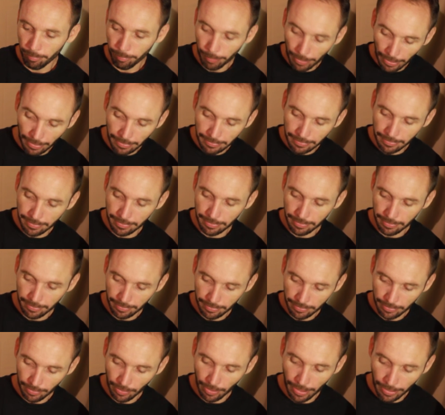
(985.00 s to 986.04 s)
But
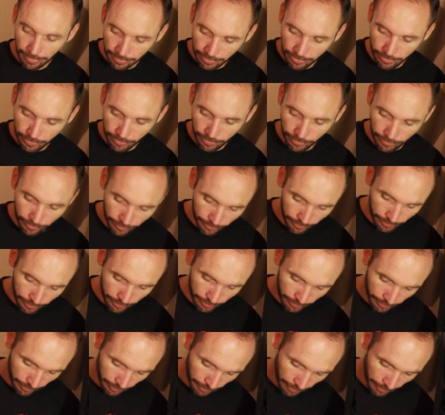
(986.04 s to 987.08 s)
I had to choose